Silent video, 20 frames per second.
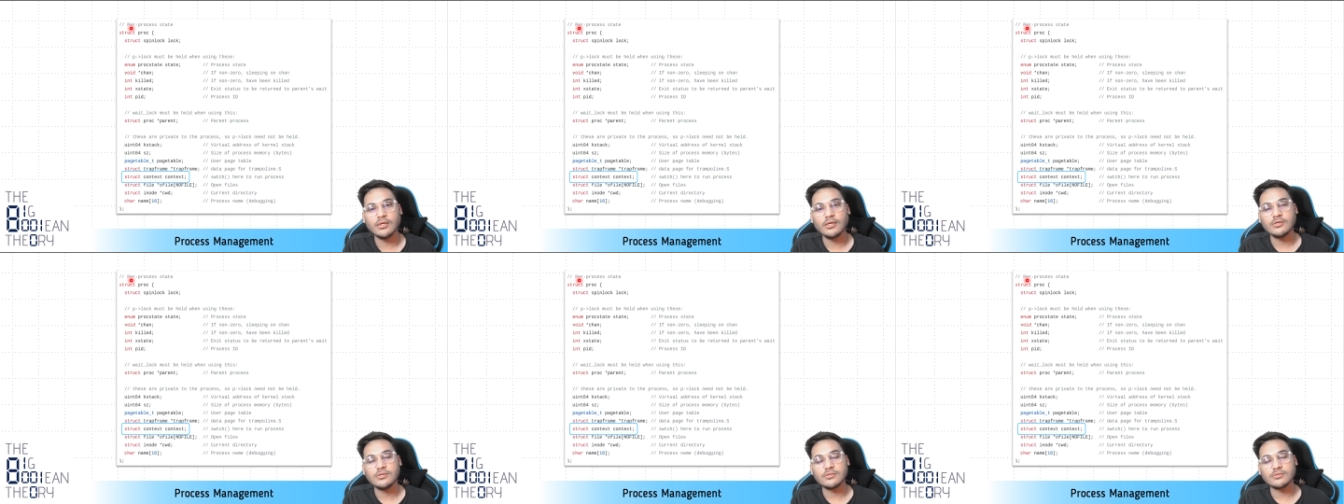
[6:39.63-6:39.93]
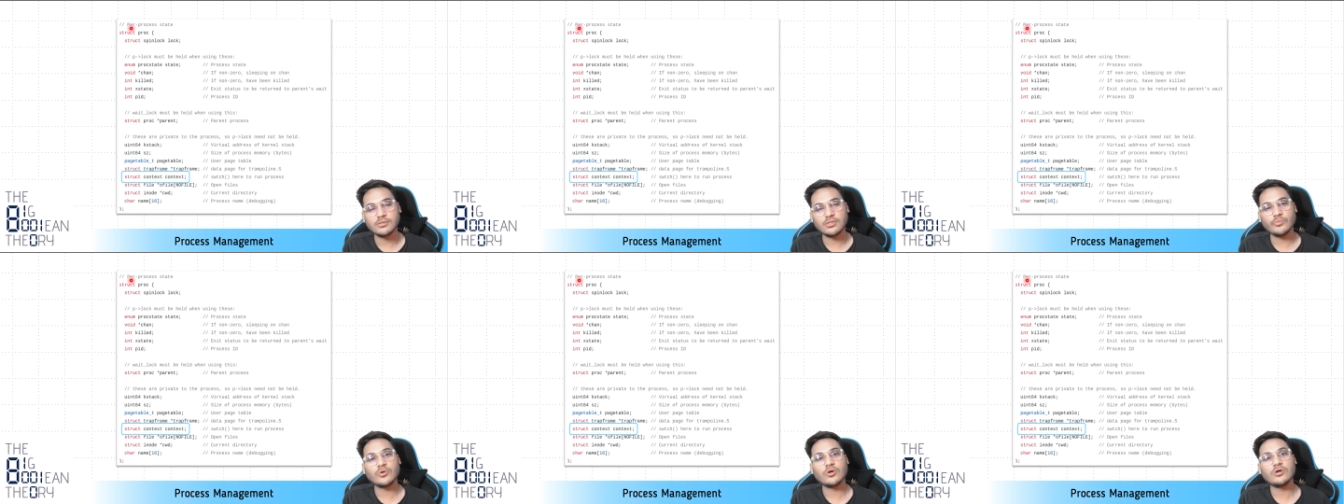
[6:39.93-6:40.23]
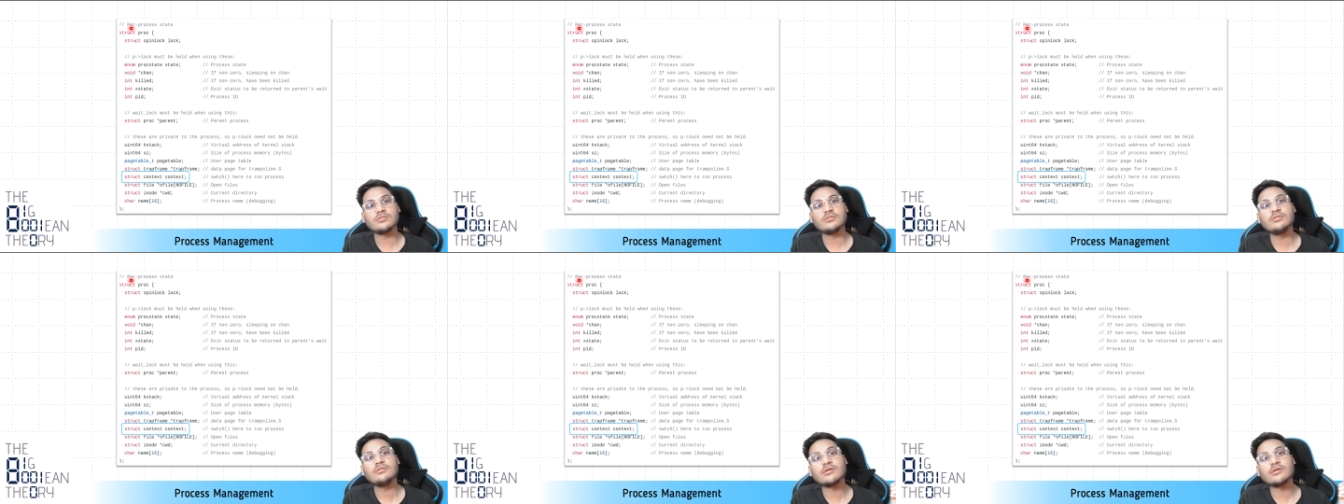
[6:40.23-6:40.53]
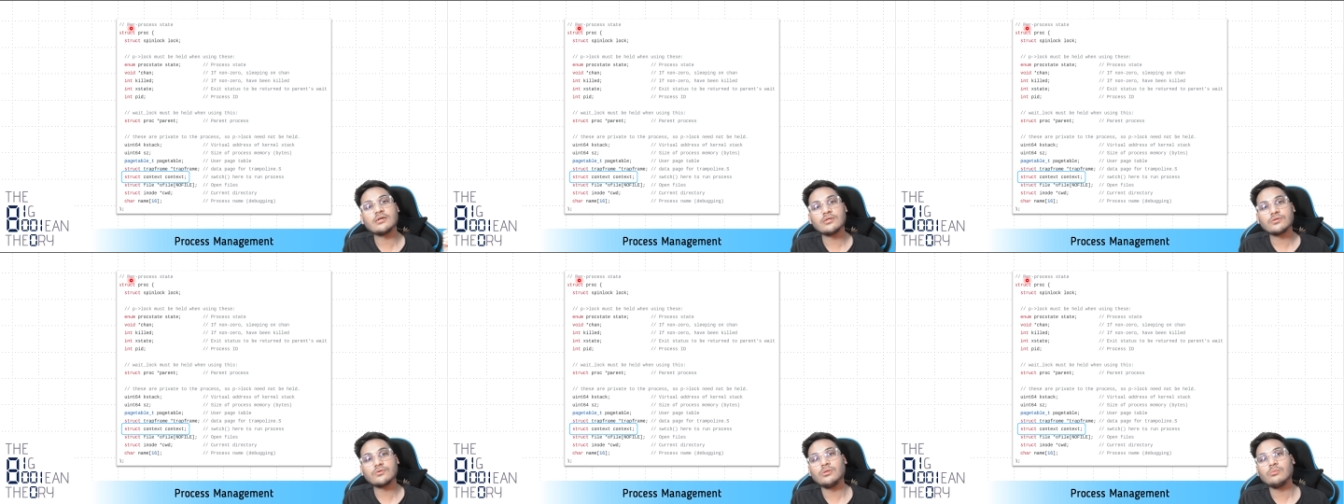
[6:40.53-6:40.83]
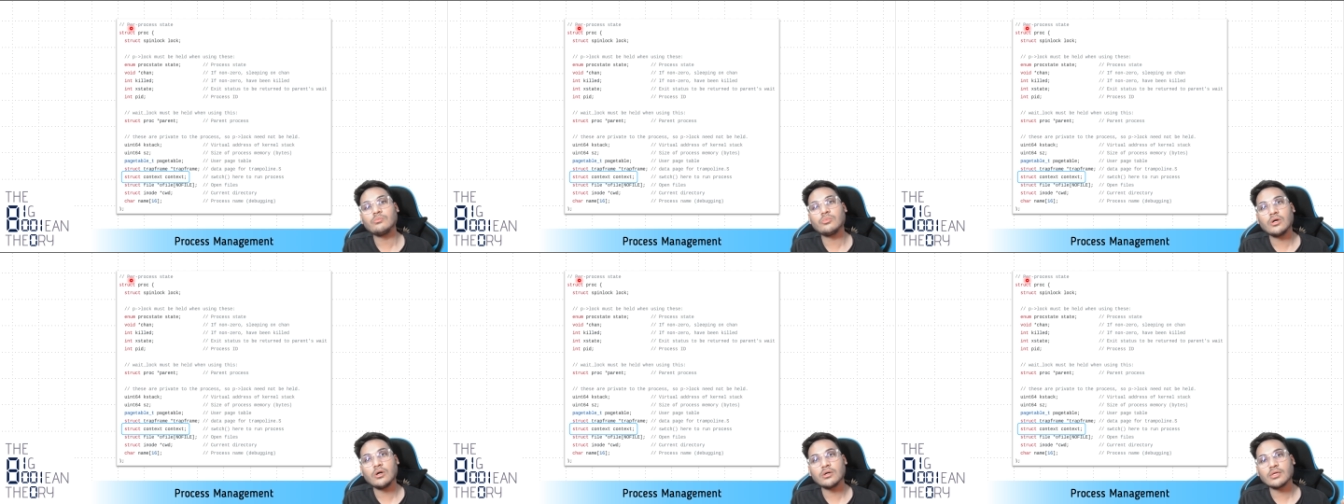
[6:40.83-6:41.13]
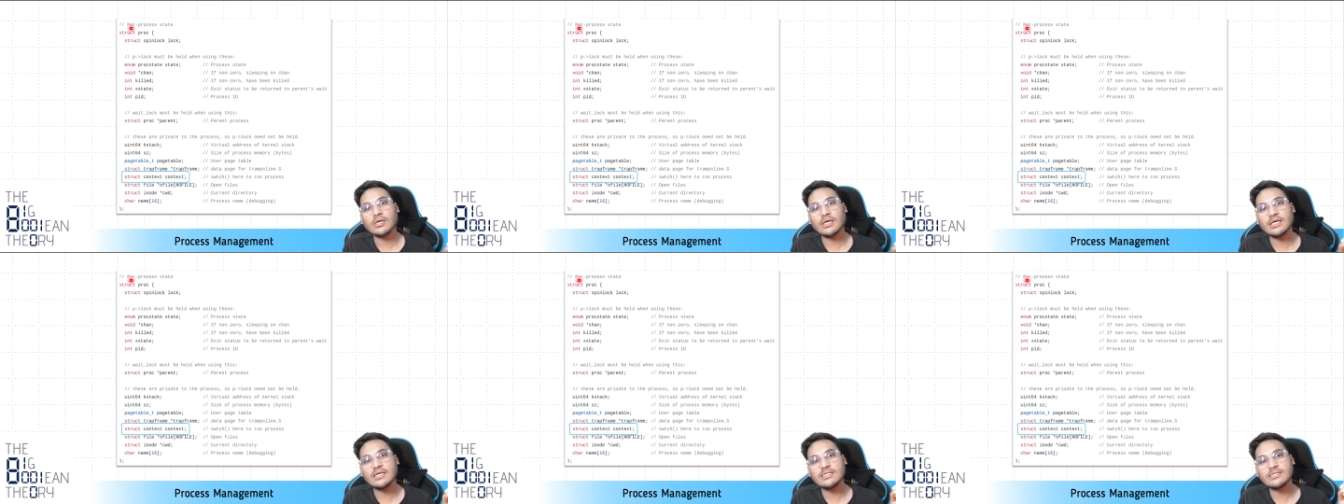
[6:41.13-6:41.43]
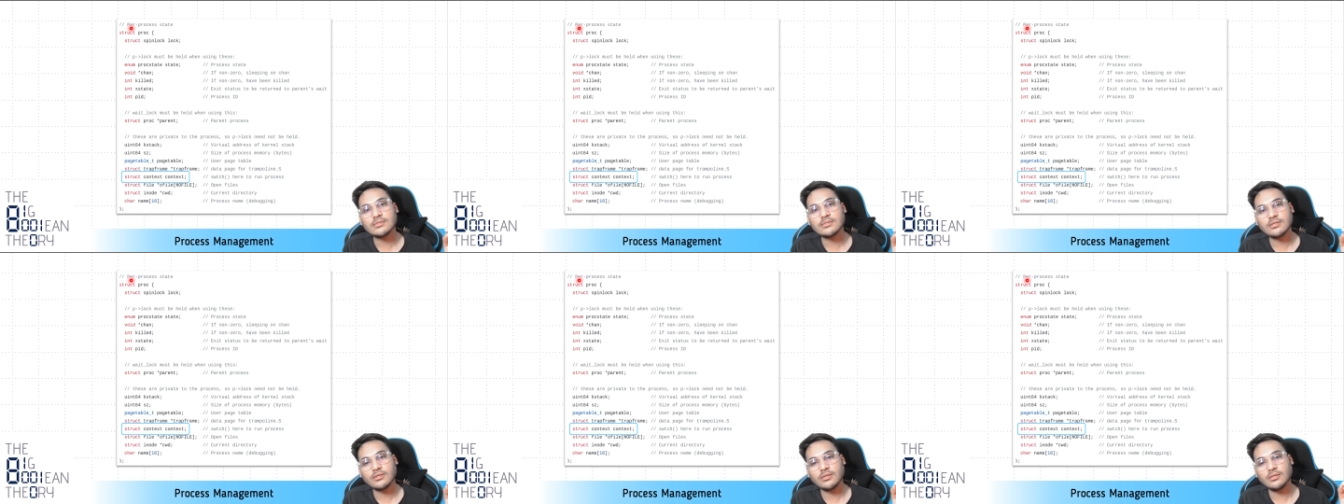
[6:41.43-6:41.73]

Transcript: So the process control block is